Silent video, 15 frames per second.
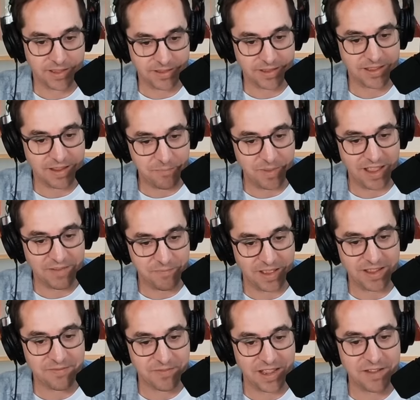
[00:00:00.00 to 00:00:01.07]
I've,
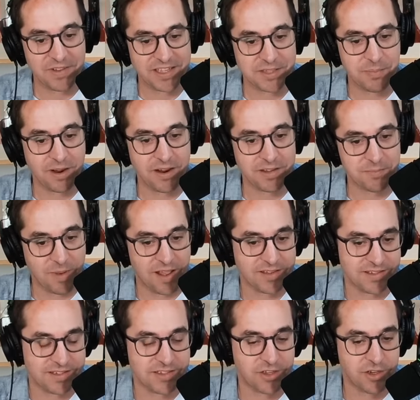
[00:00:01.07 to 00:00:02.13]
I've, I've experienced
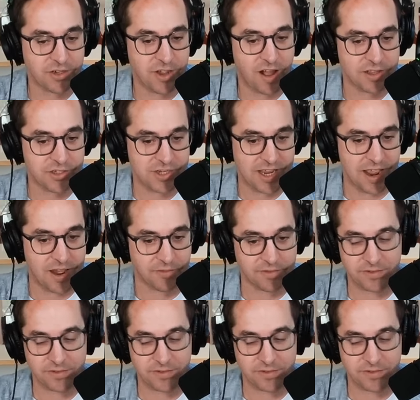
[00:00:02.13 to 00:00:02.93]
Boston. It's a good college town.